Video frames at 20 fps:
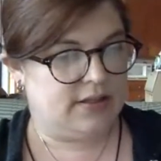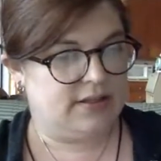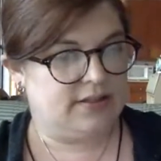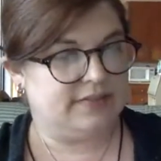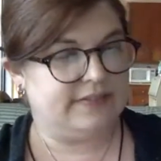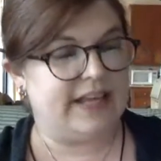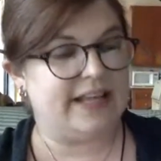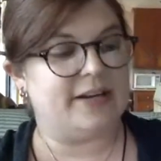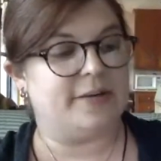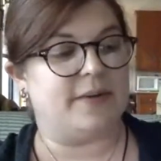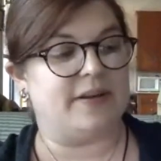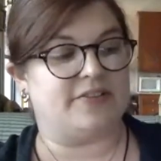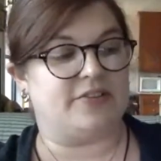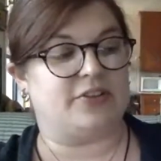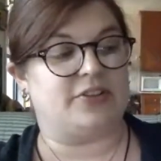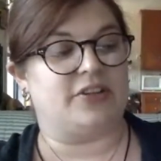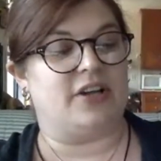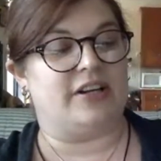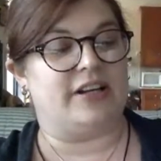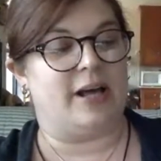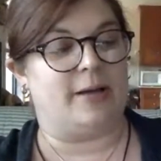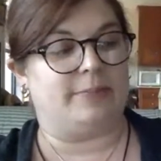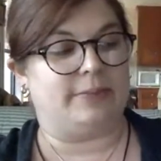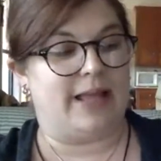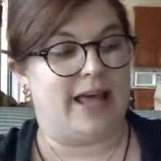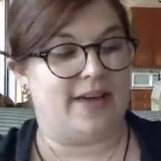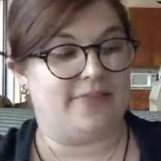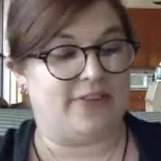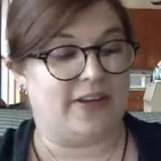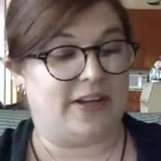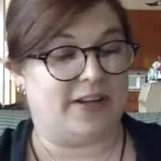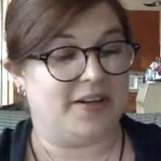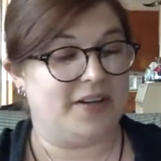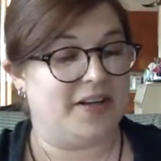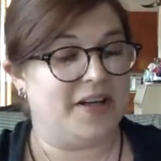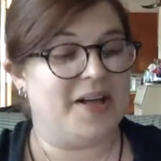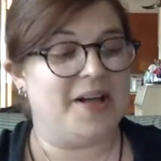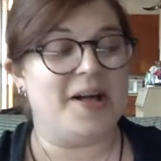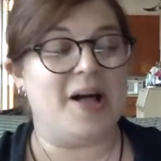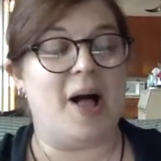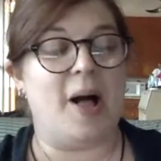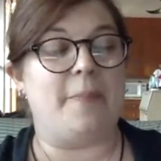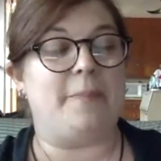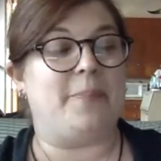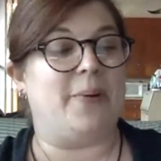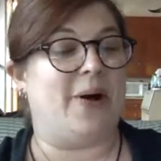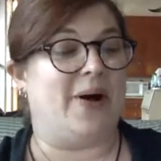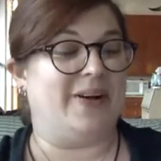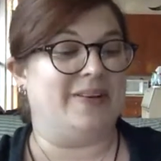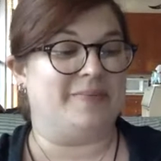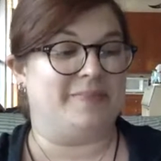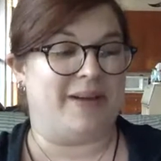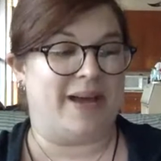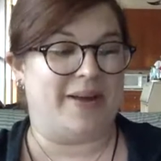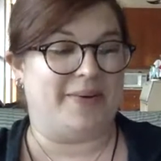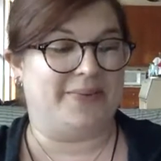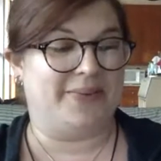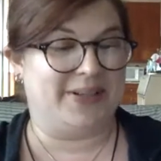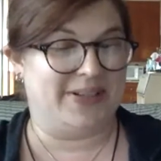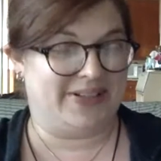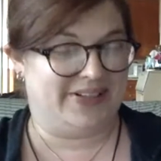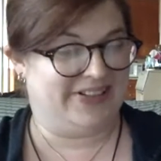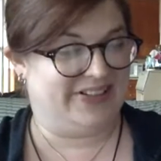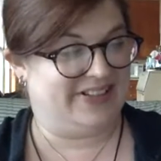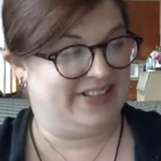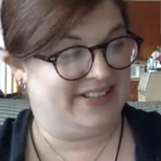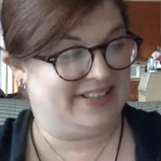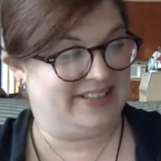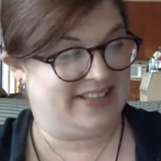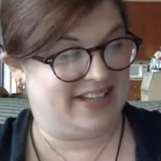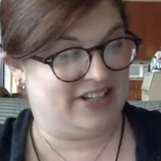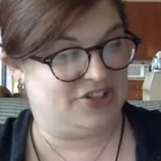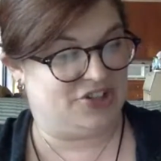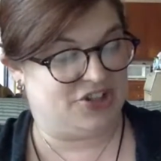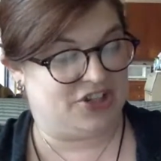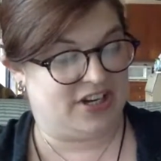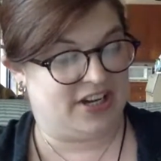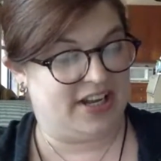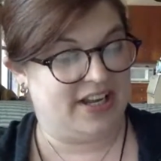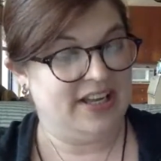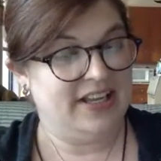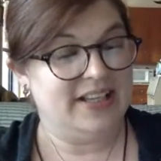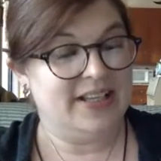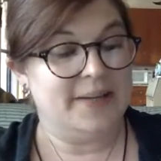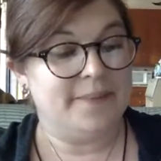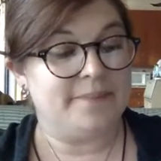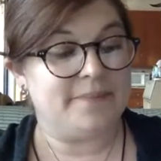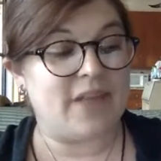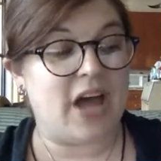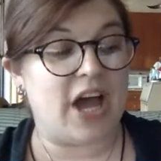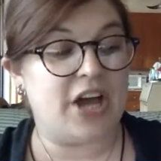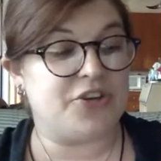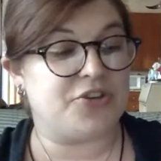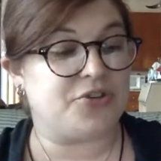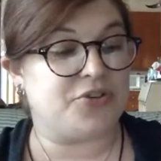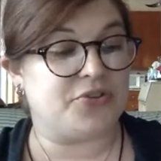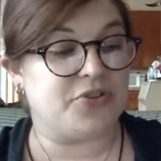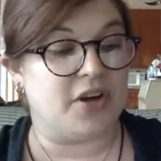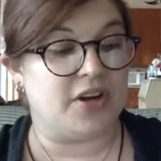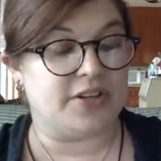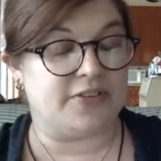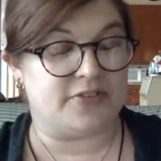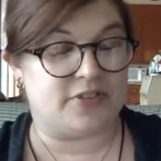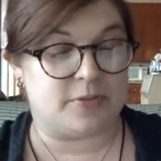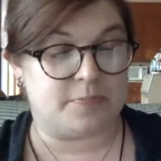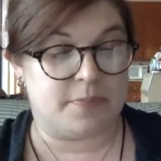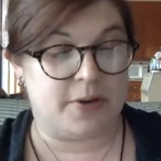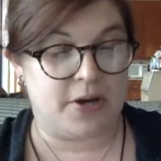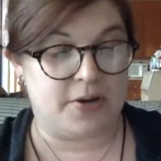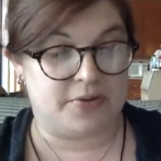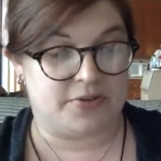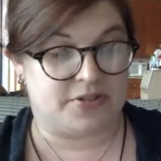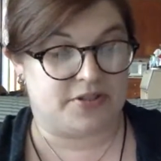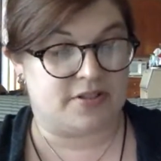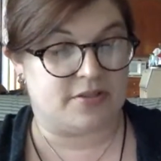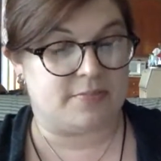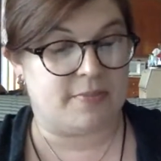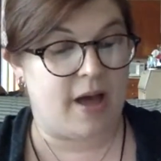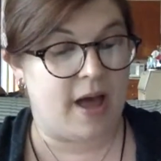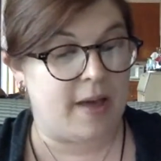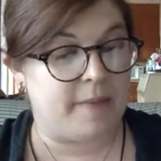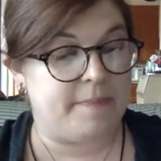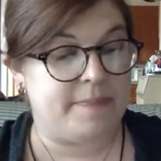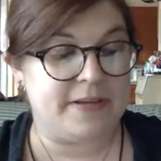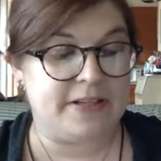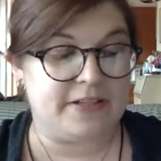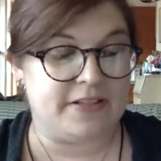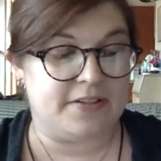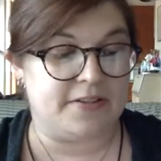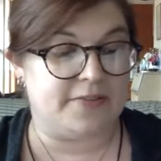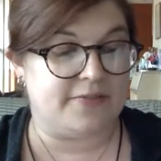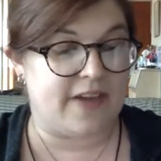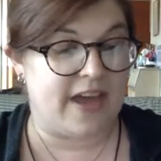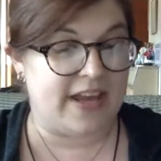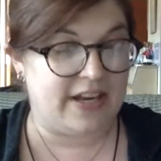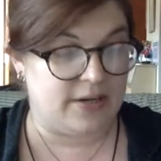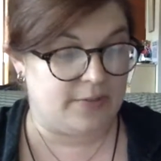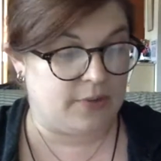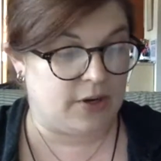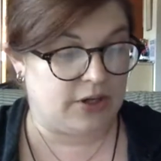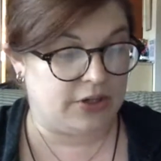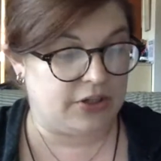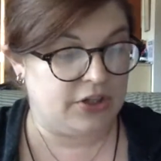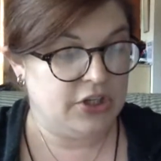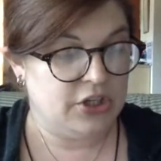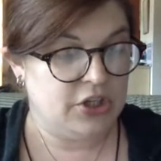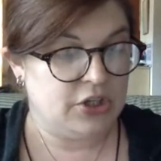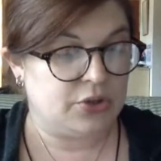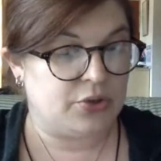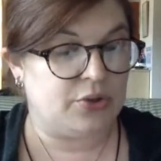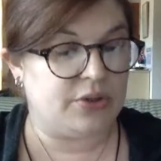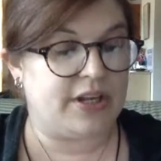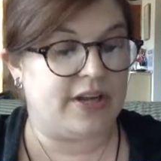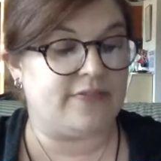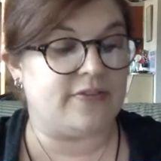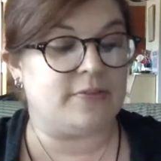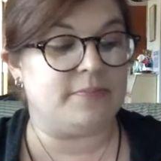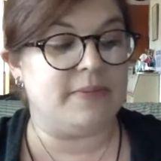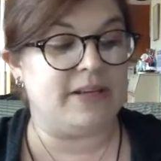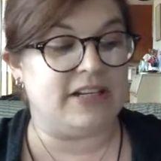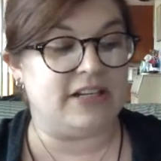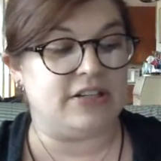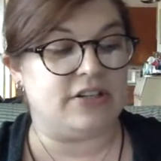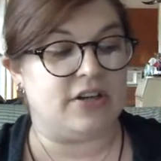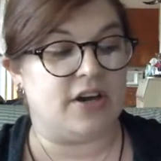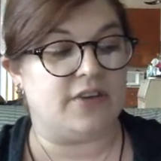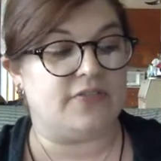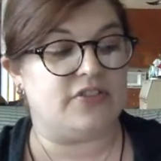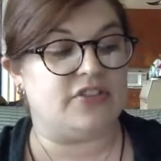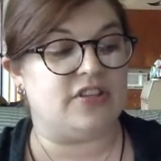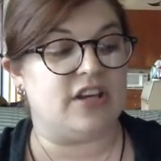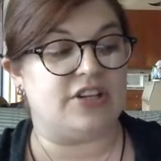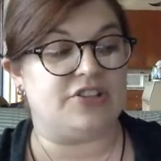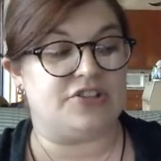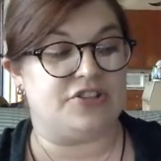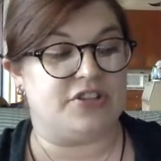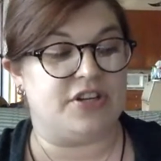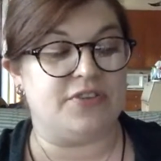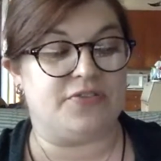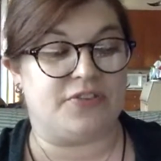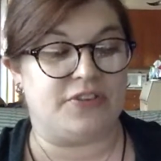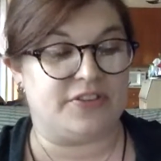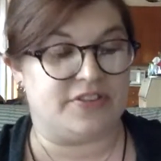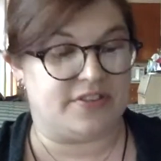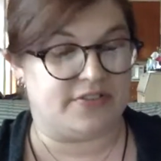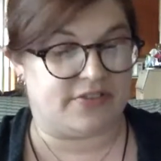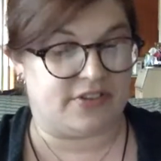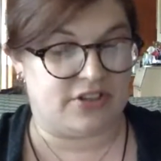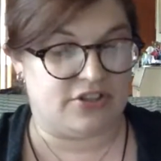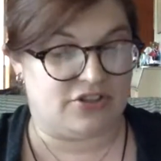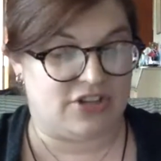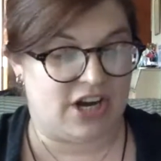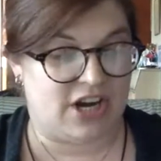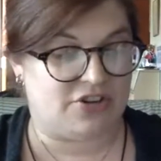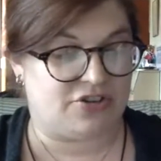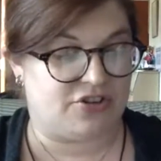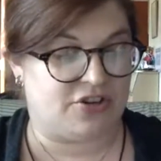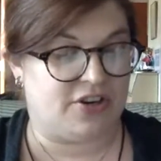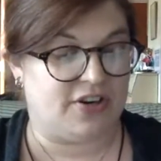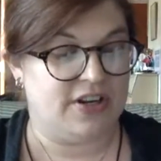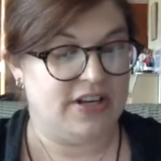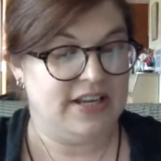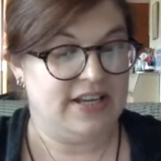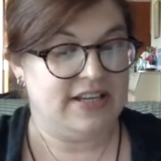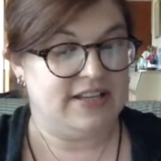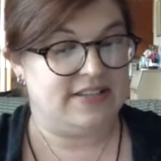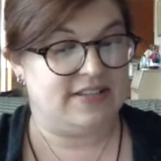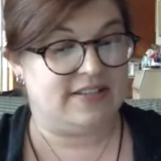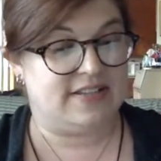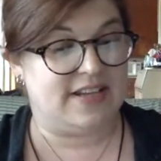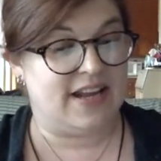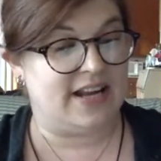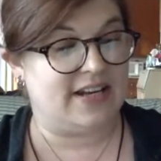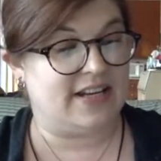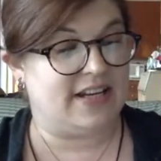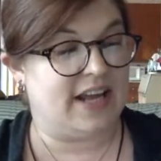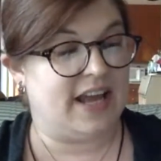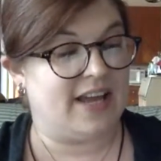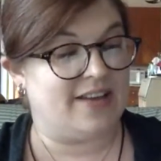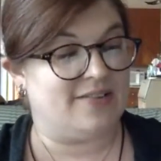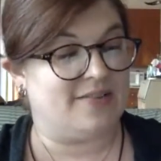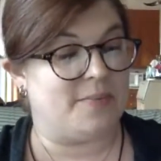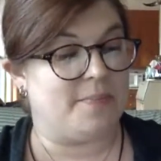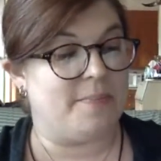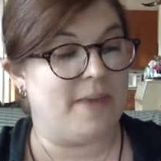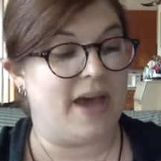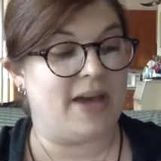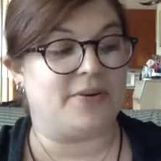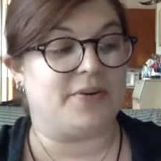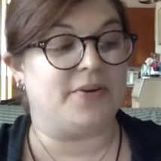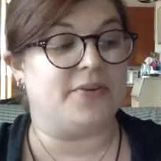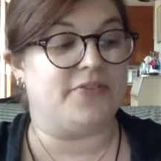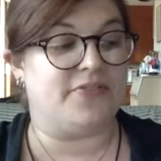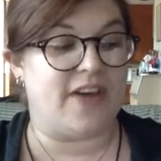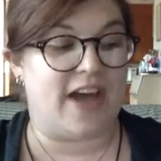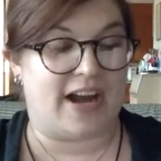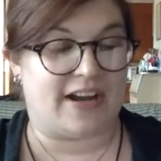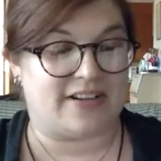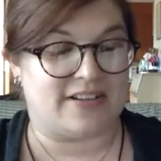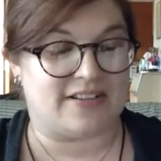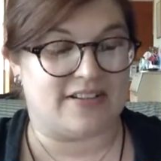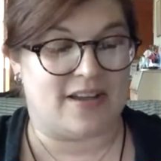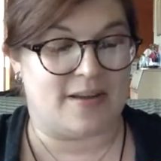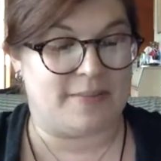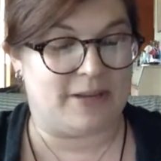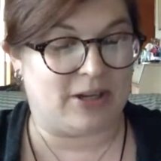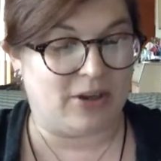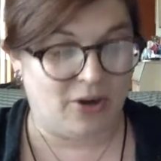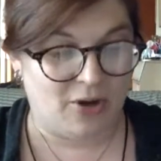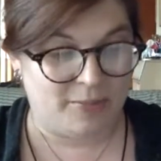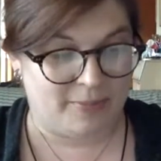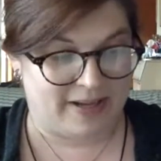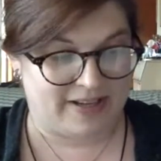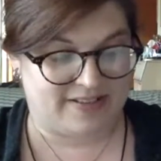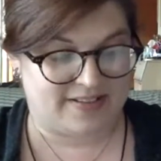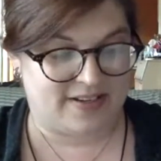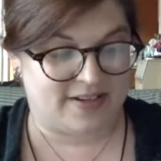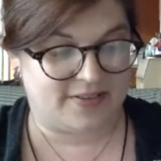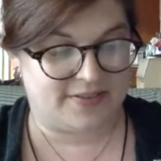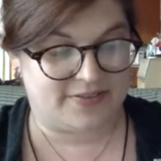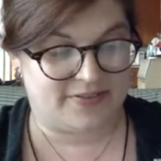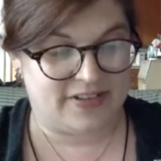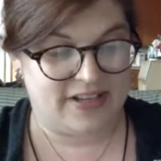Lady Russell could not help laughing. Upon my word, said she, I should not have supposed that my opinion of anyone could have admitted of such difference of conjecture, steady and matter-of-fact as I may call myself.